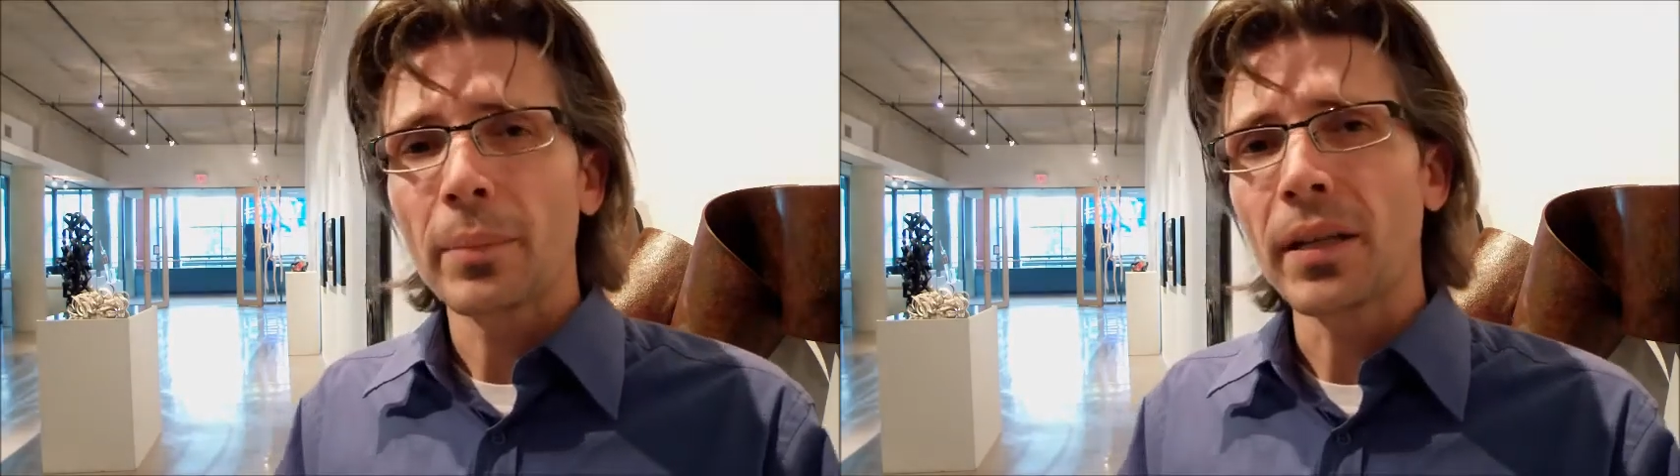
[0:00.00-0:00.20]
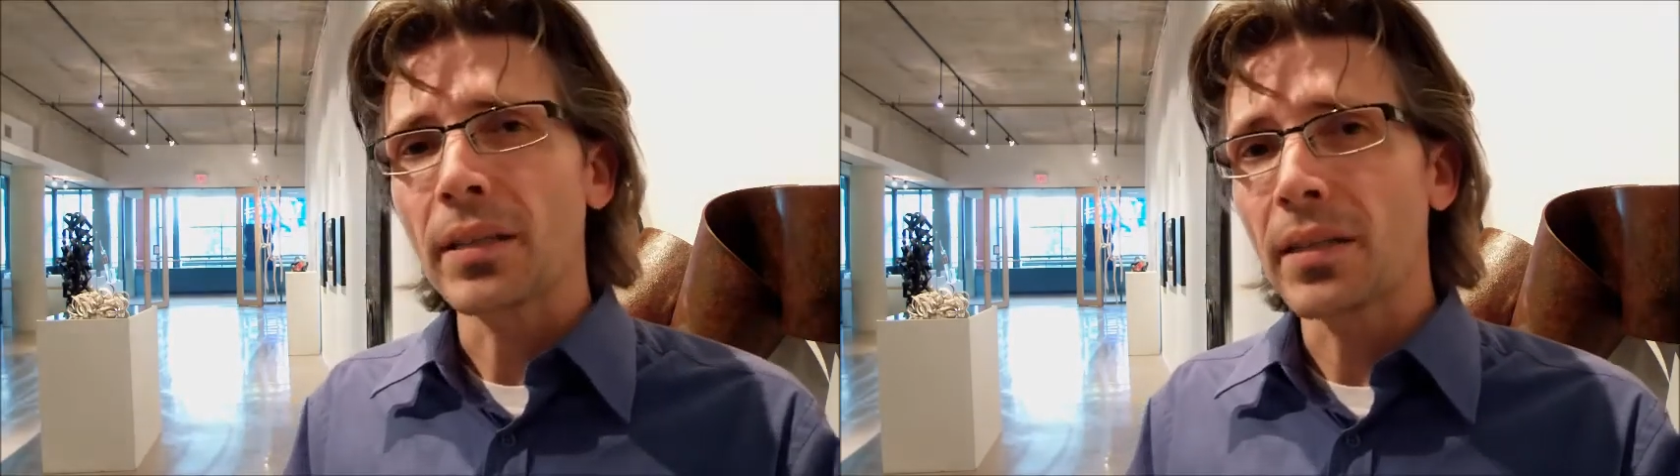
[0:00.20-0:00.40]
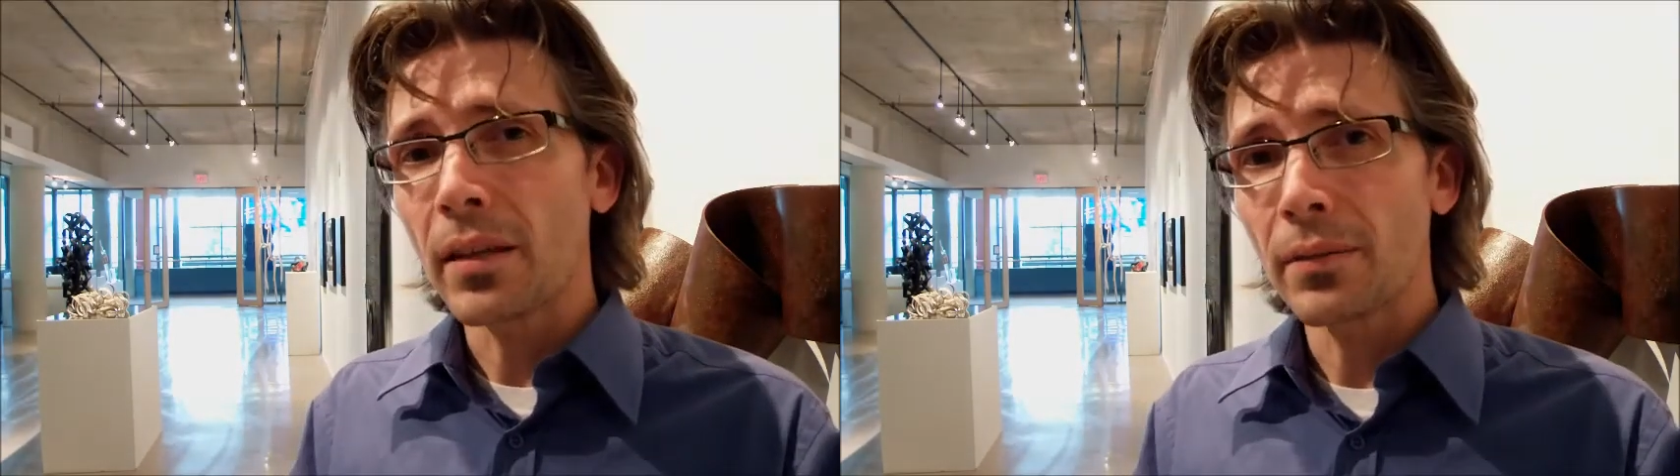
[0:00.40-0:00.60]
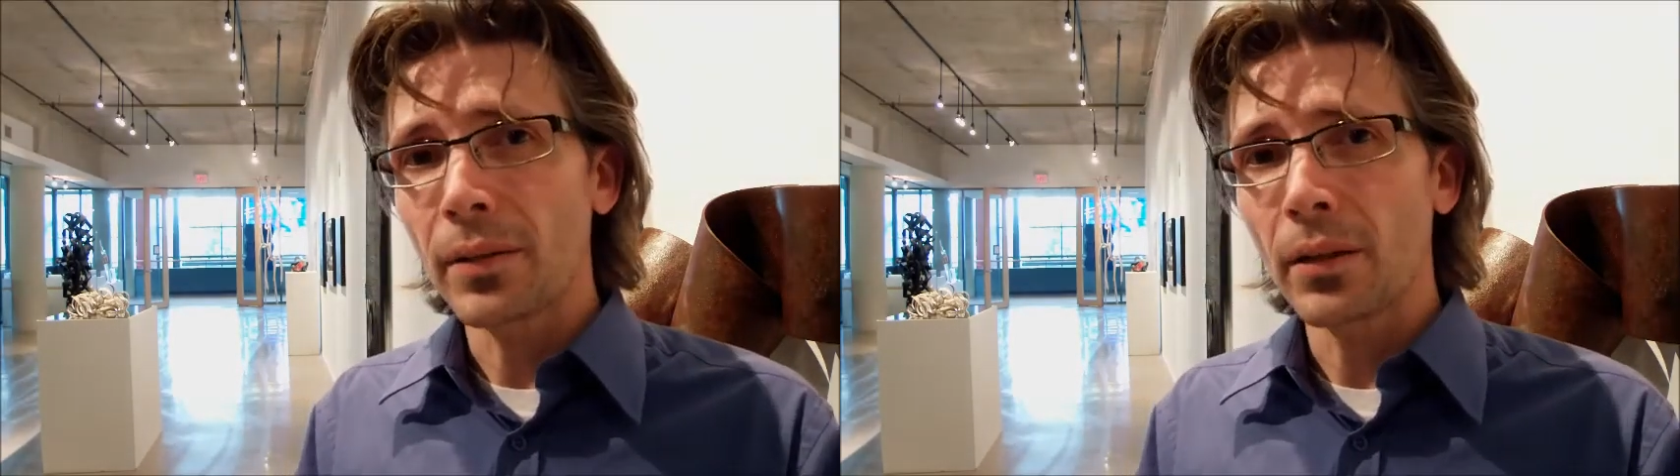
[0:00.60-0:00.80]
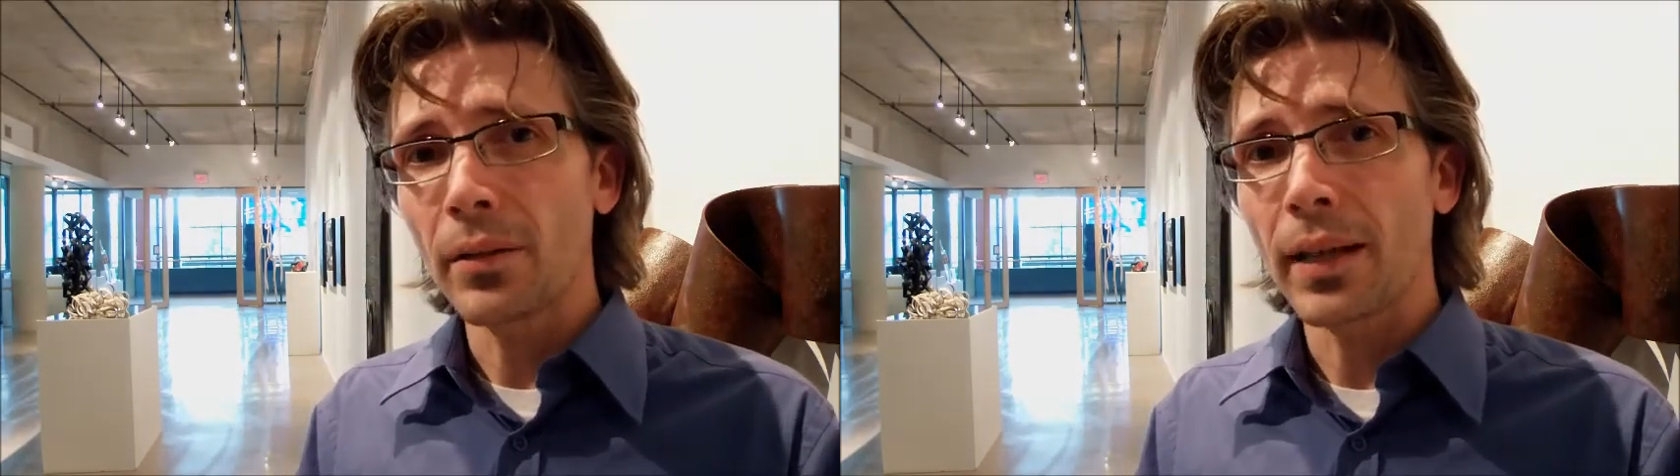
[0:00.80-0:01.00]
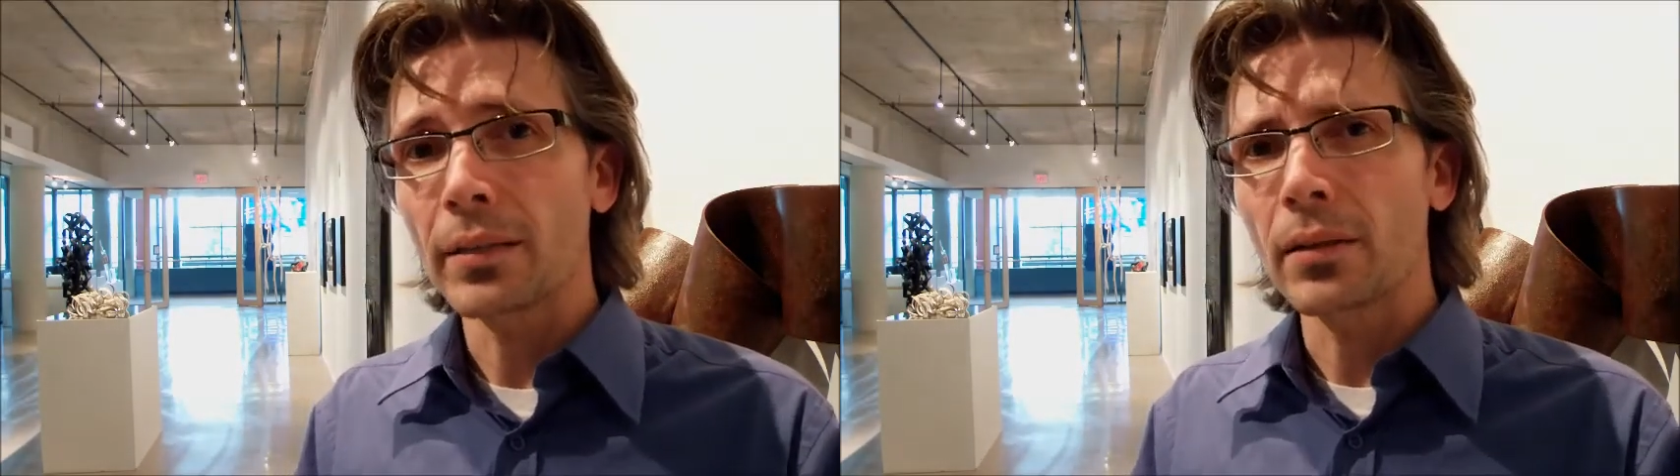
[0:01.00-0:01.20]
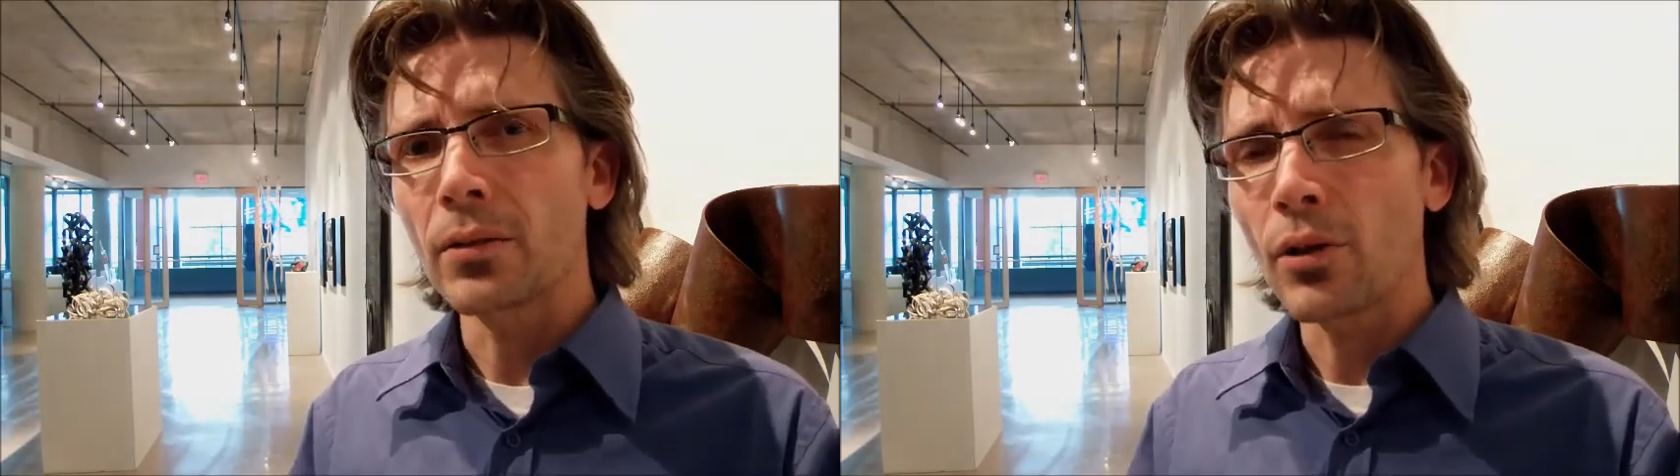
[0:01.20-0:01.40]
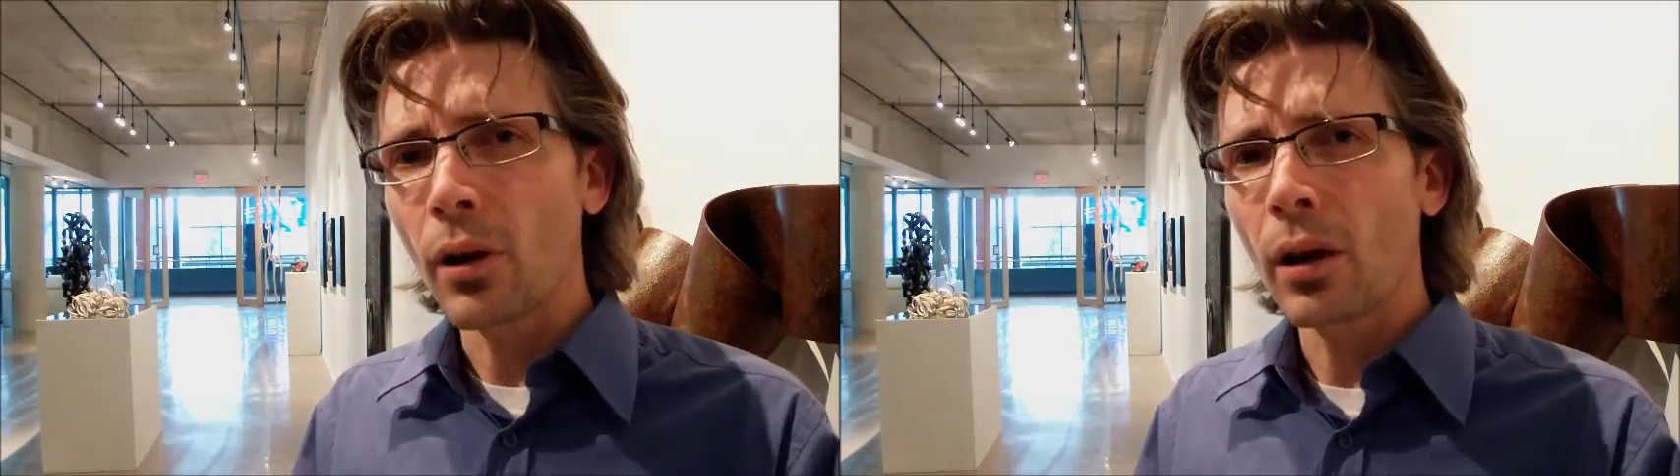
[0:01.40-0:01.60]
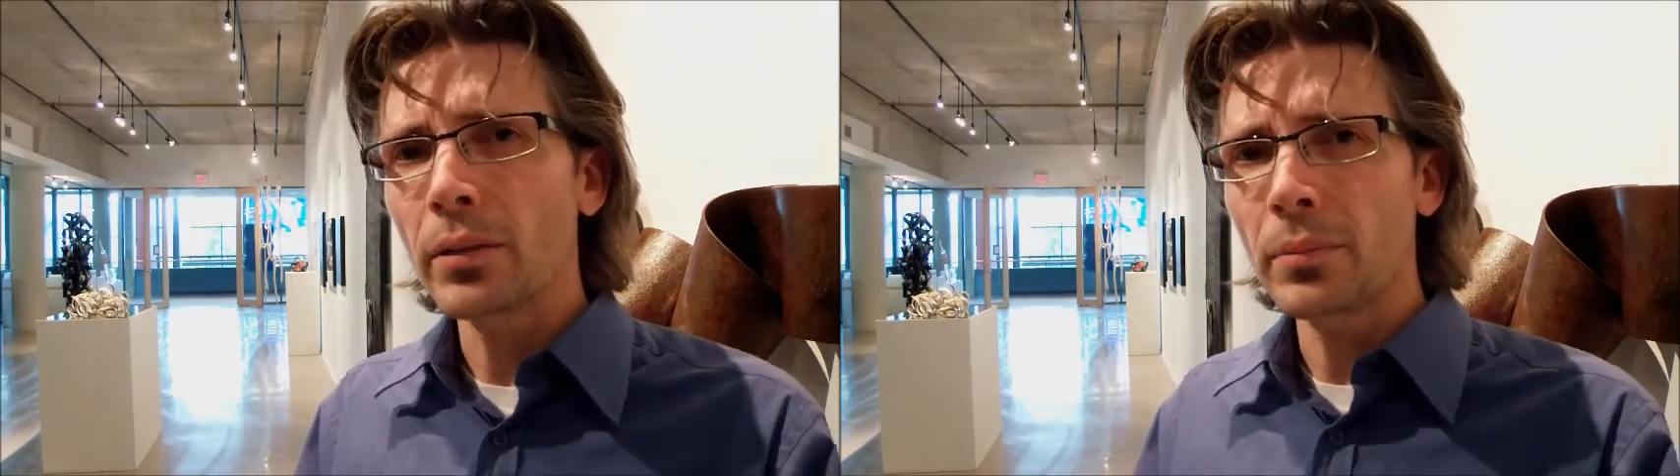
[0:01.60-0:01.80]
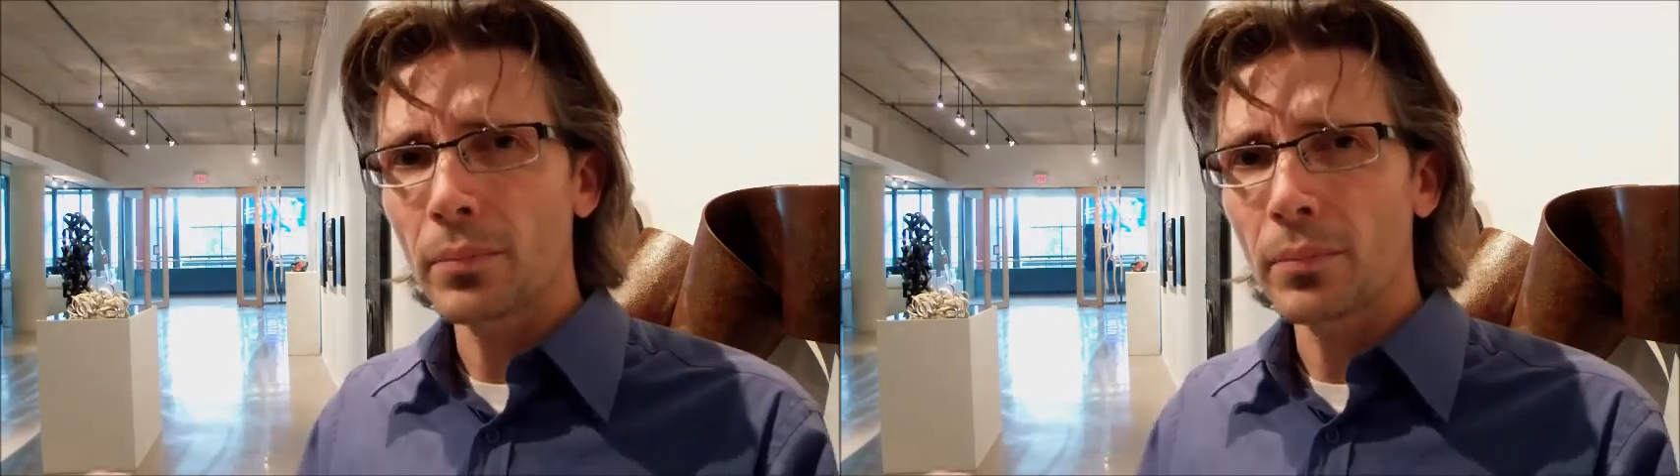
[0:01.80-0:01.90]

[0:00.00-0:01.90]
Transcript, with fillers: because they feel that non